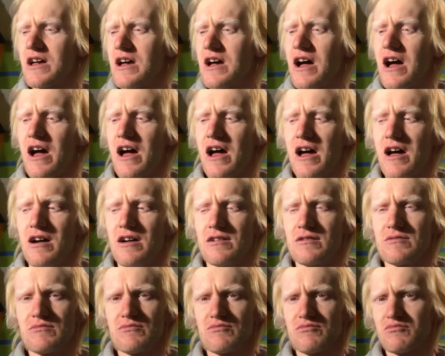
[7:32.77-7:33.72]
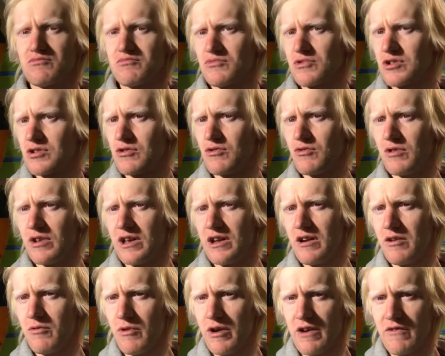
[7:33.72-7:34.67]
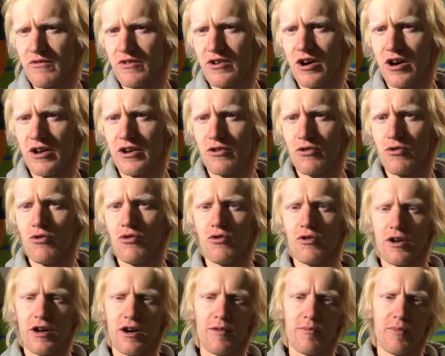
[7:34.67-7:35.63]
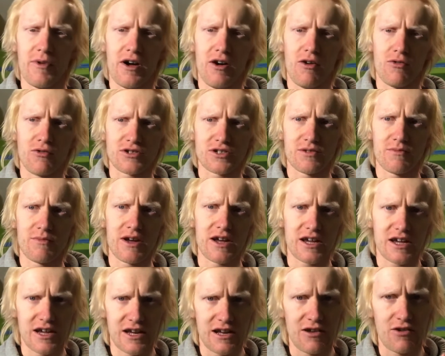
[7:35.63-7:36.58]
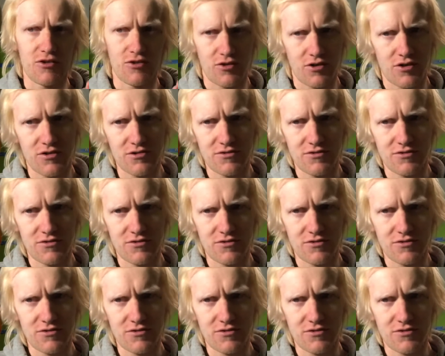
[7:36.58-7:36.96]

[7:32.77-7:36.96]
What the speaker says: Call it a way of cutting a corner, but also making it look